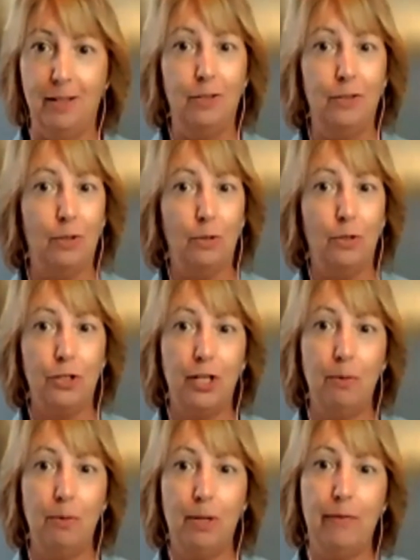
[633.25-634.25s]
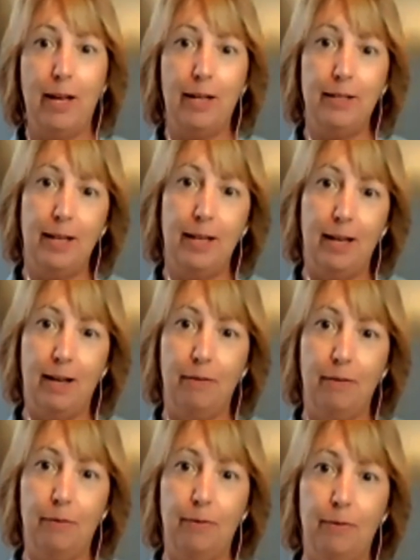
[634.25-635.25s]
So she would have had to
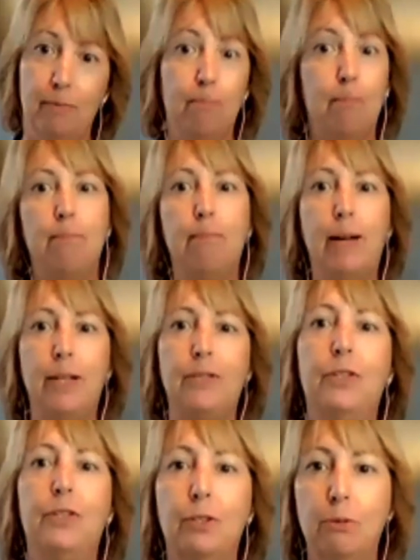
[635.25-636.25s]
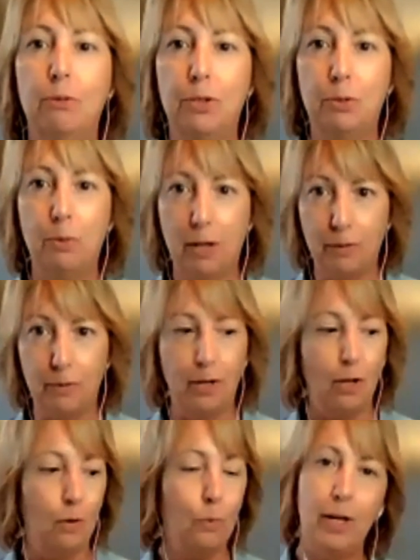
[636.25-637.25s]
have, my sister who was 12
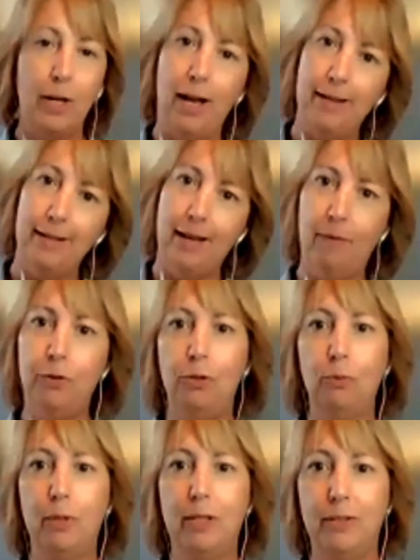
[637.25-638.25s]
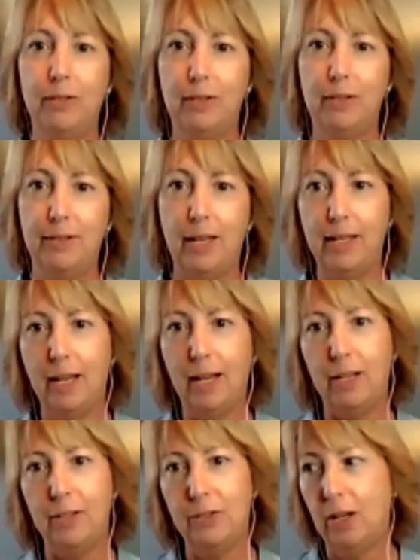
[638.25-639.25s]
would have had to have two witnesses say, yeah, I
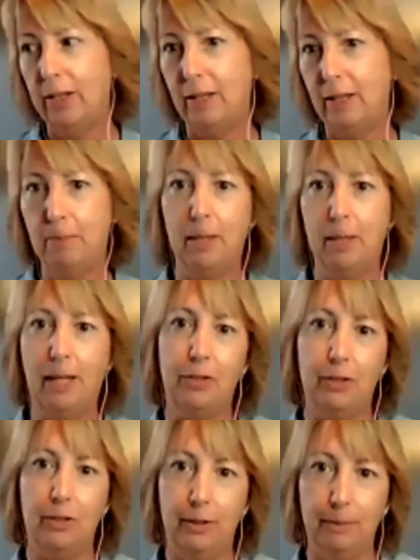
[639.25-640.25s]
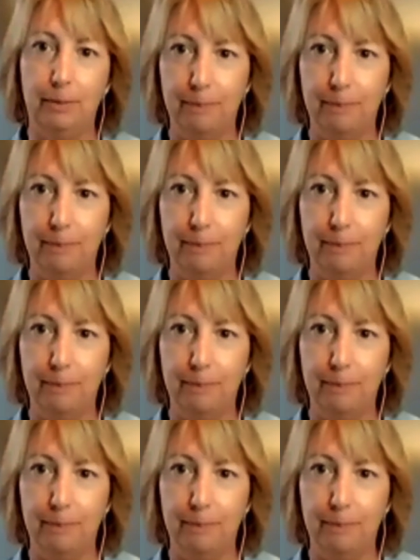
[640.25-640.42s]
saw him molest her.